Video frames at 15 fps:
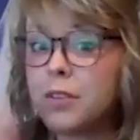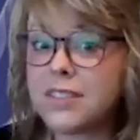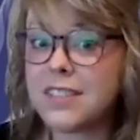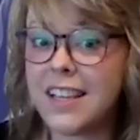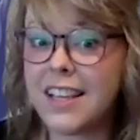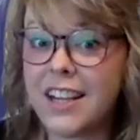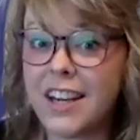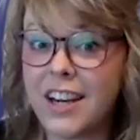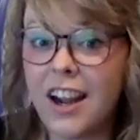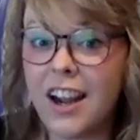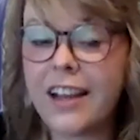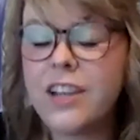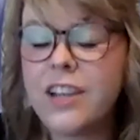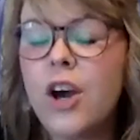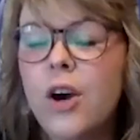to hear.
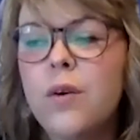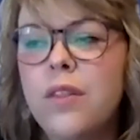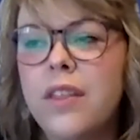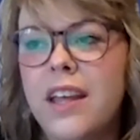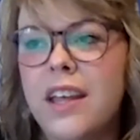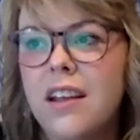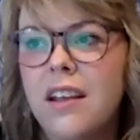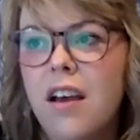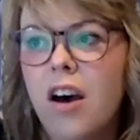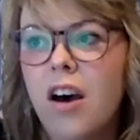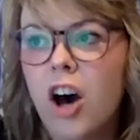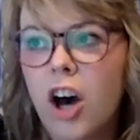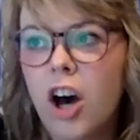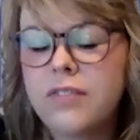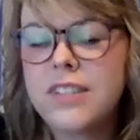I know that
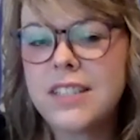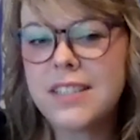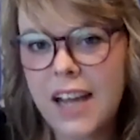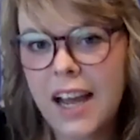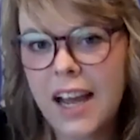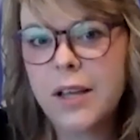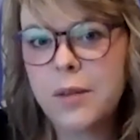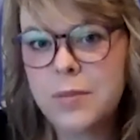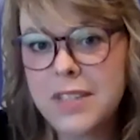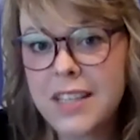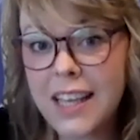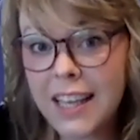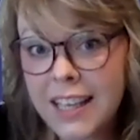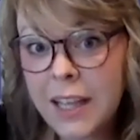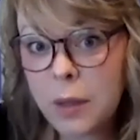oftentimes
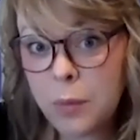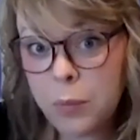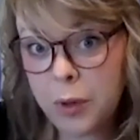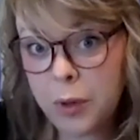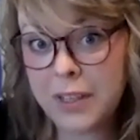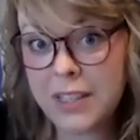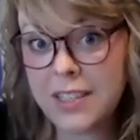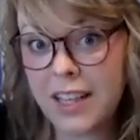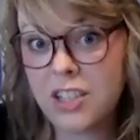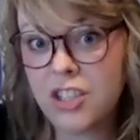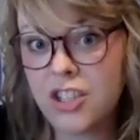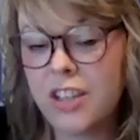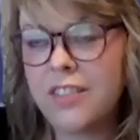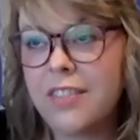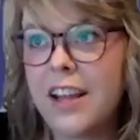in
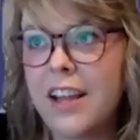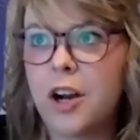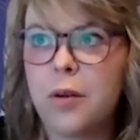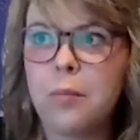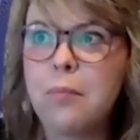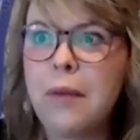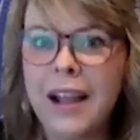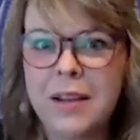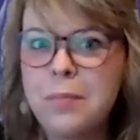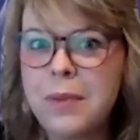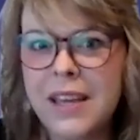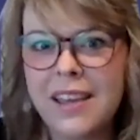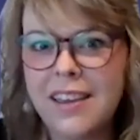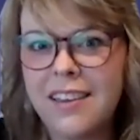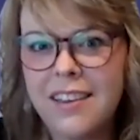implementation, there might
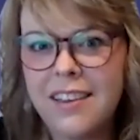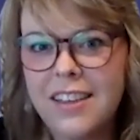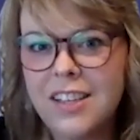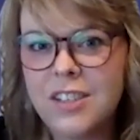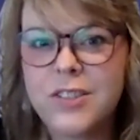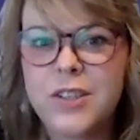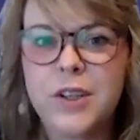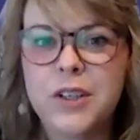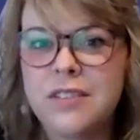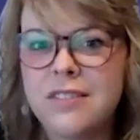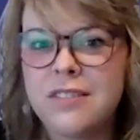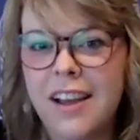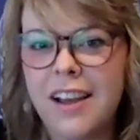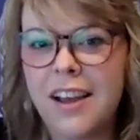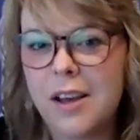be
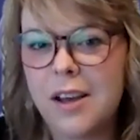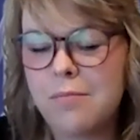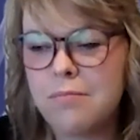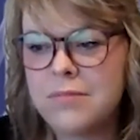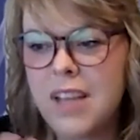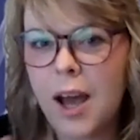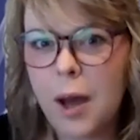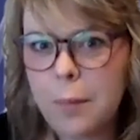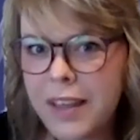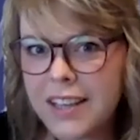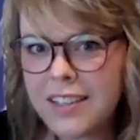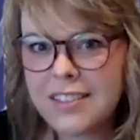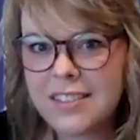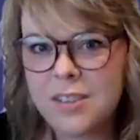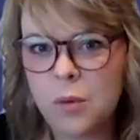certain
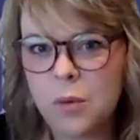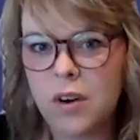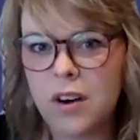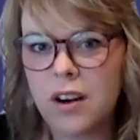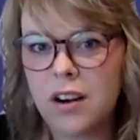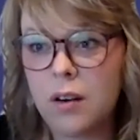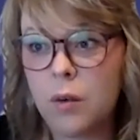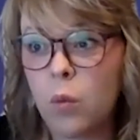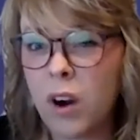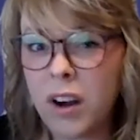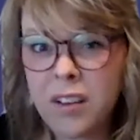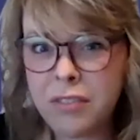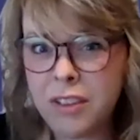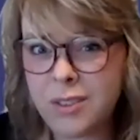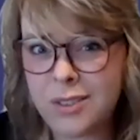topics or
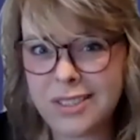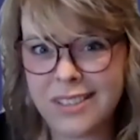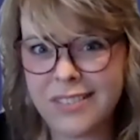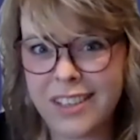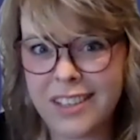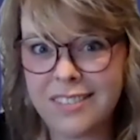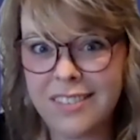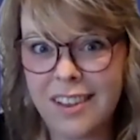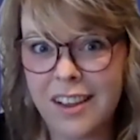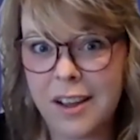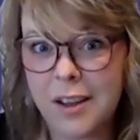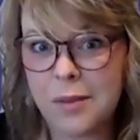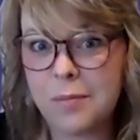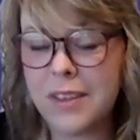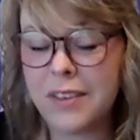workflows, even
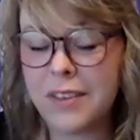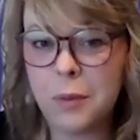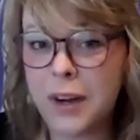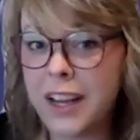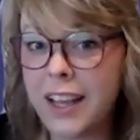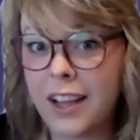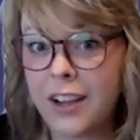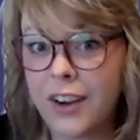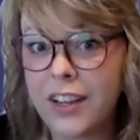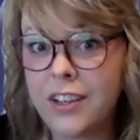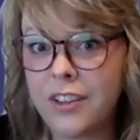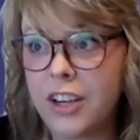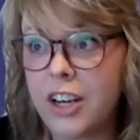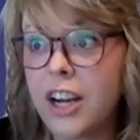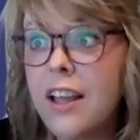if you want to get
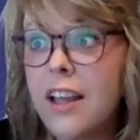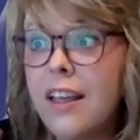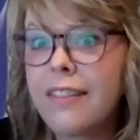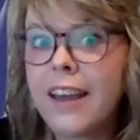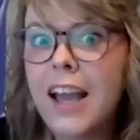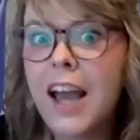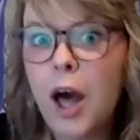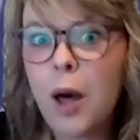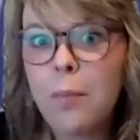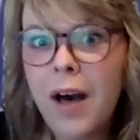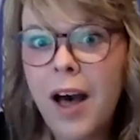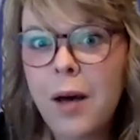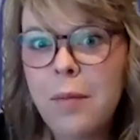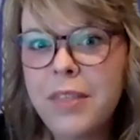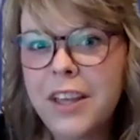granular, that come
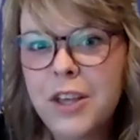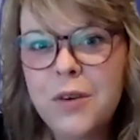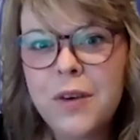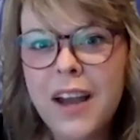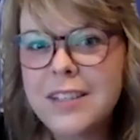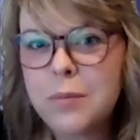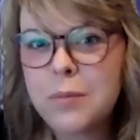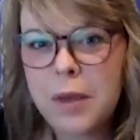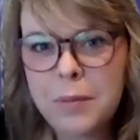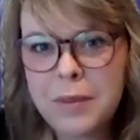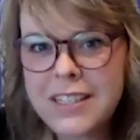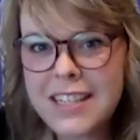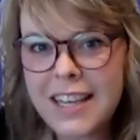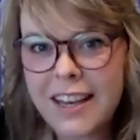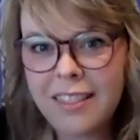up that you guys maybe
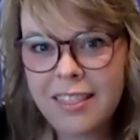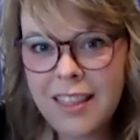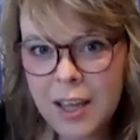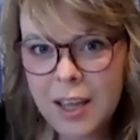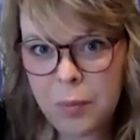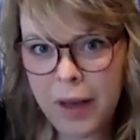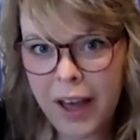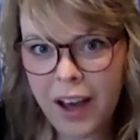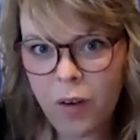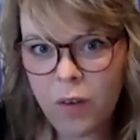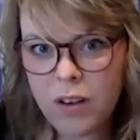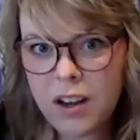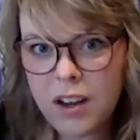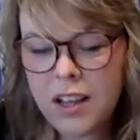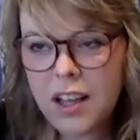didn't think
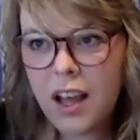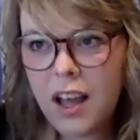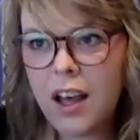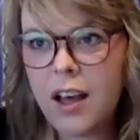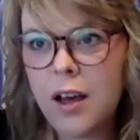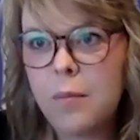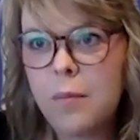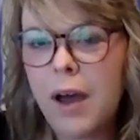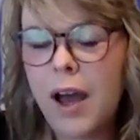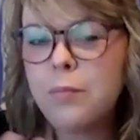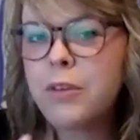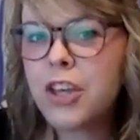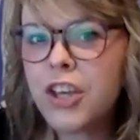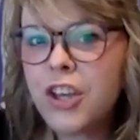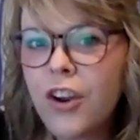about.
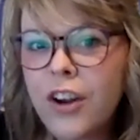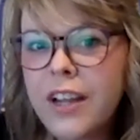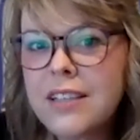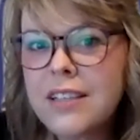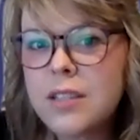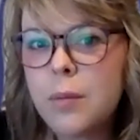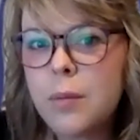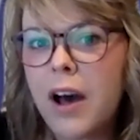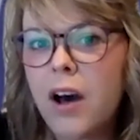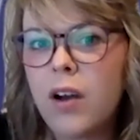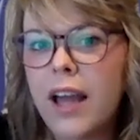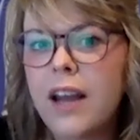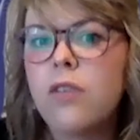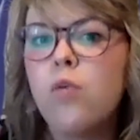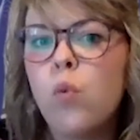I'm curious about
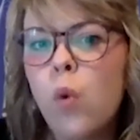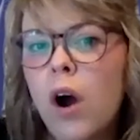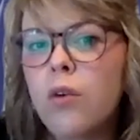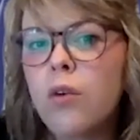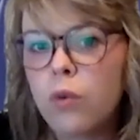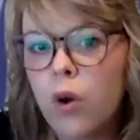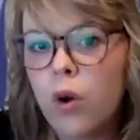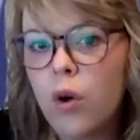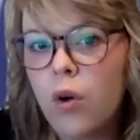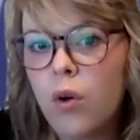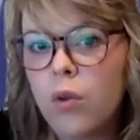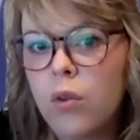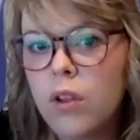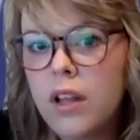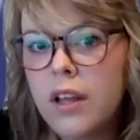kind of what
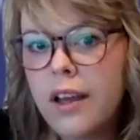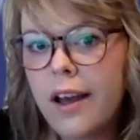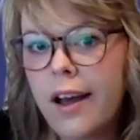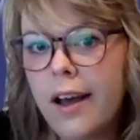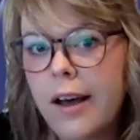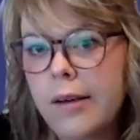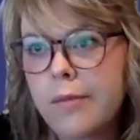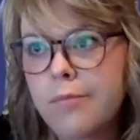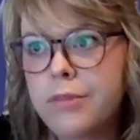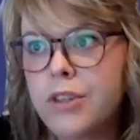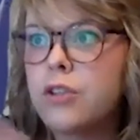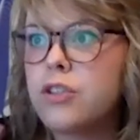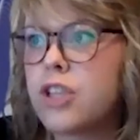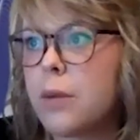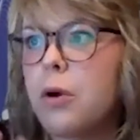role the
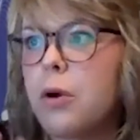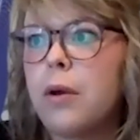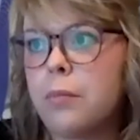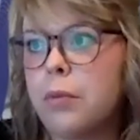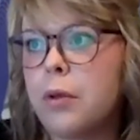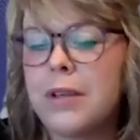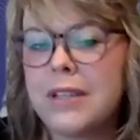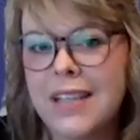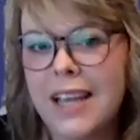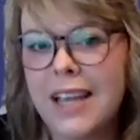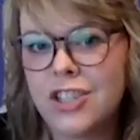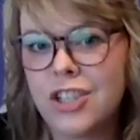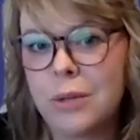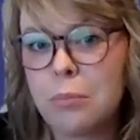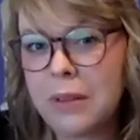Docebo
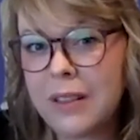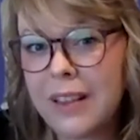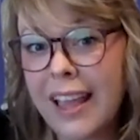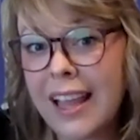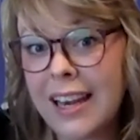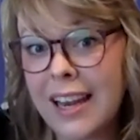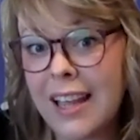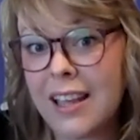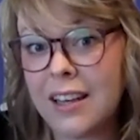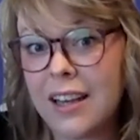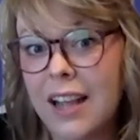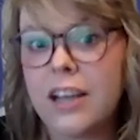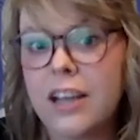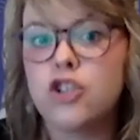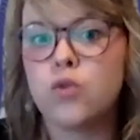implementation played in
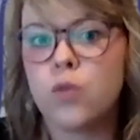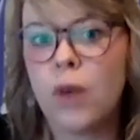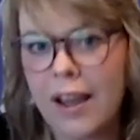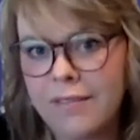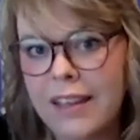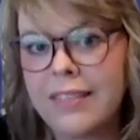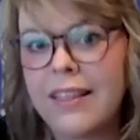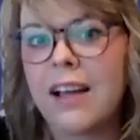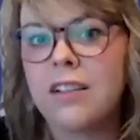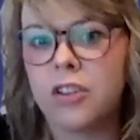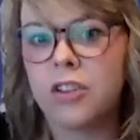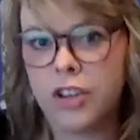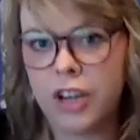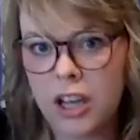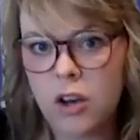kind of driving that
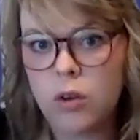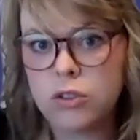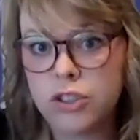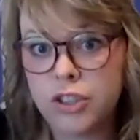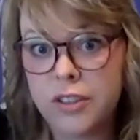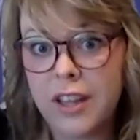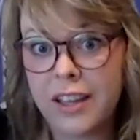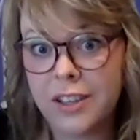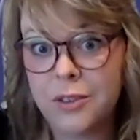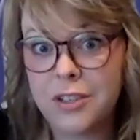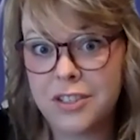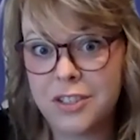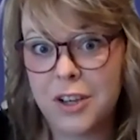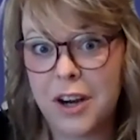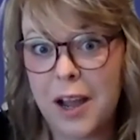learning culture that you
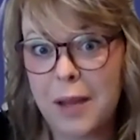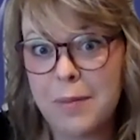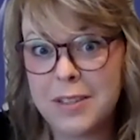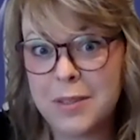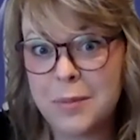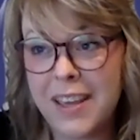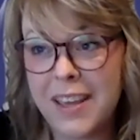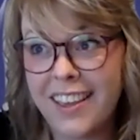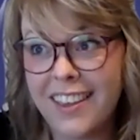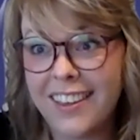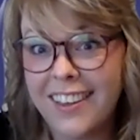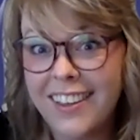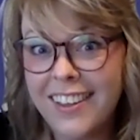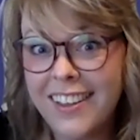describe as being